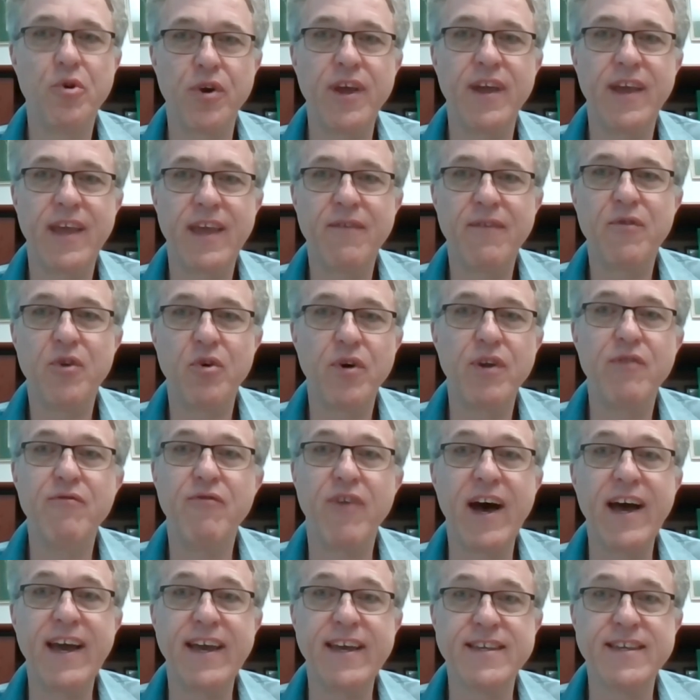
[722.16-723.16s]
who can give you
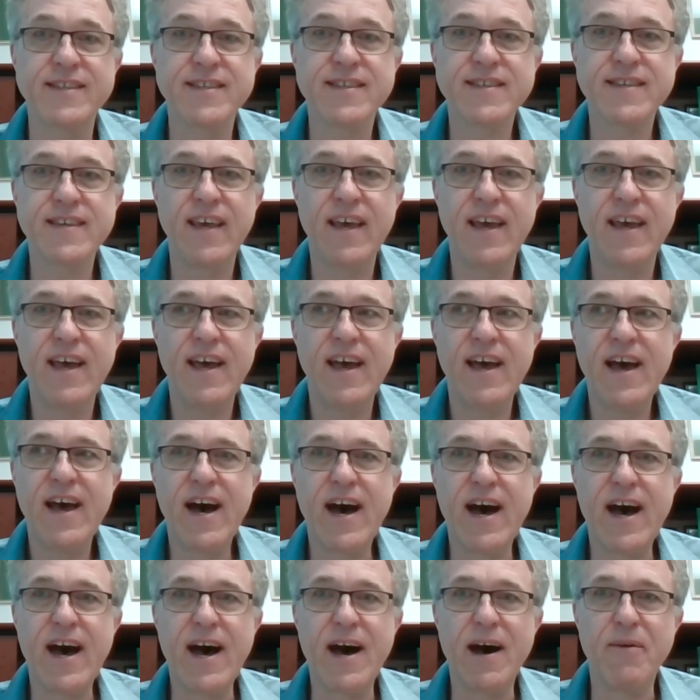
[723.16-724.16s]
advice,
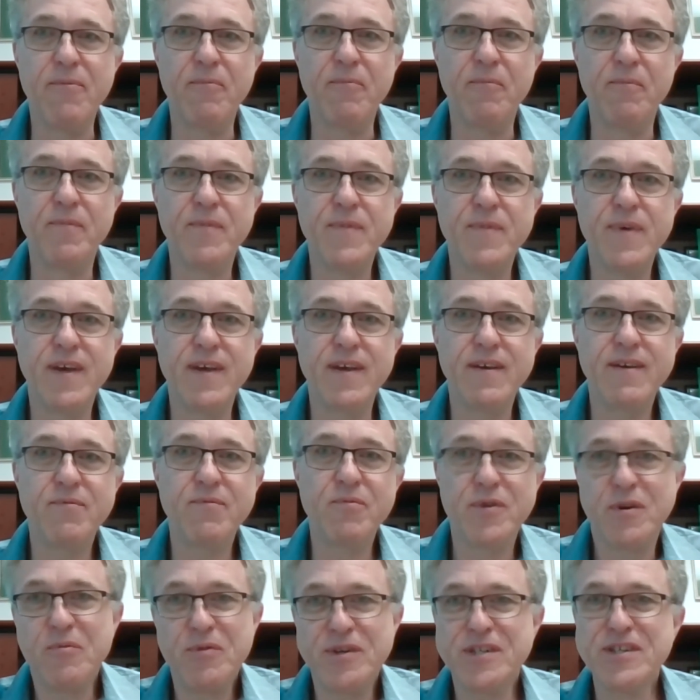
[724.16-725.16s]

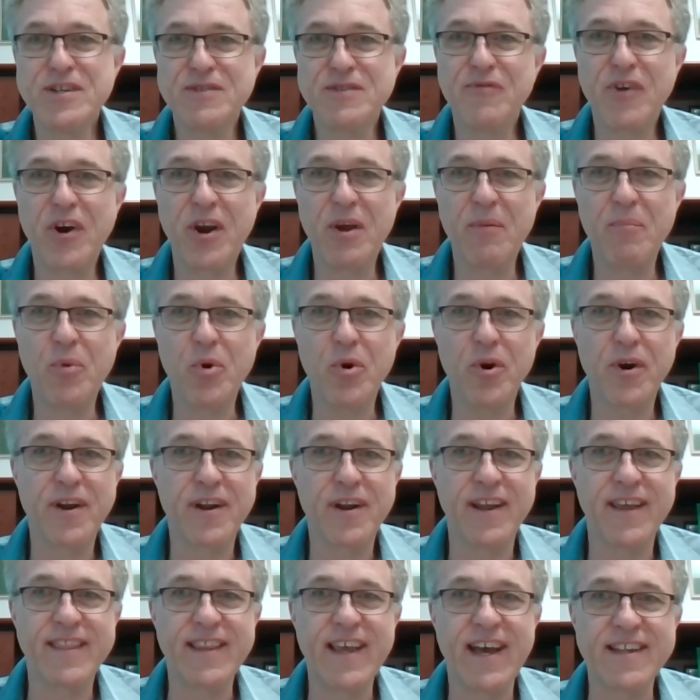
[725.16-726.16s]
which is very
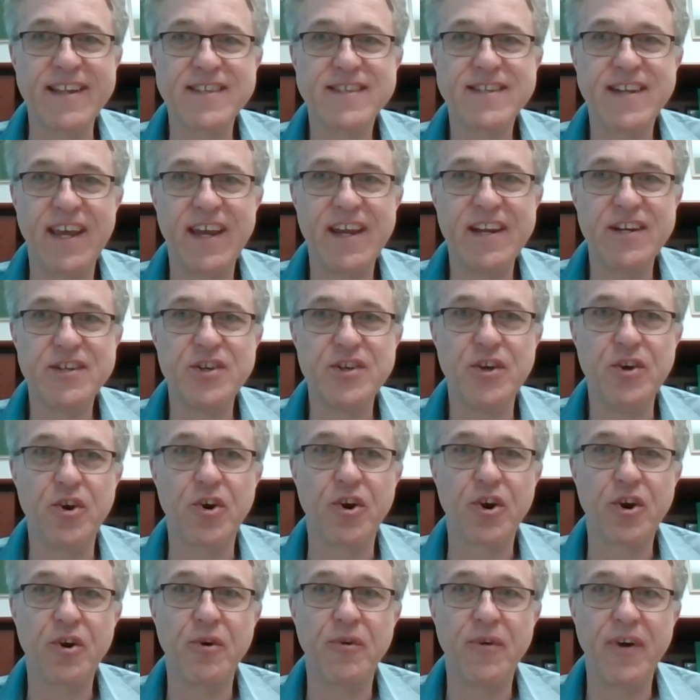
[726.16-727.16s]
important at that stage in
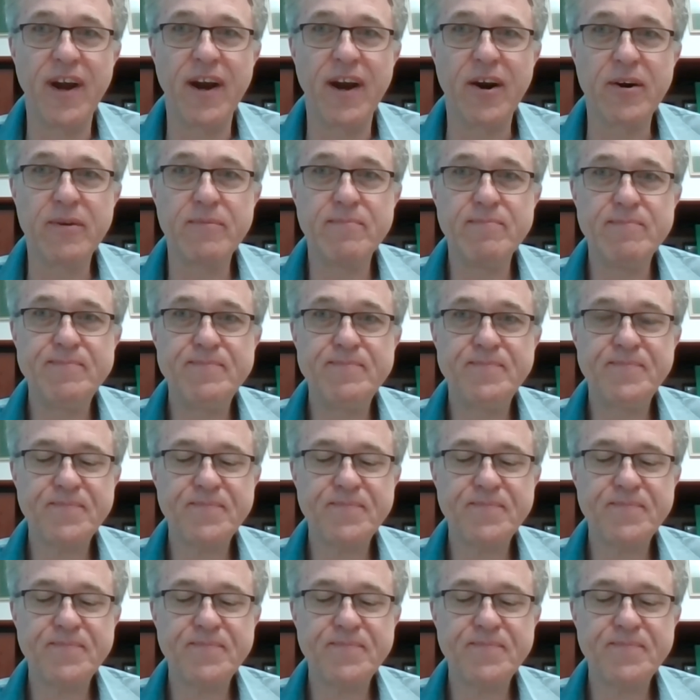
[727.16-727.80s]
your career.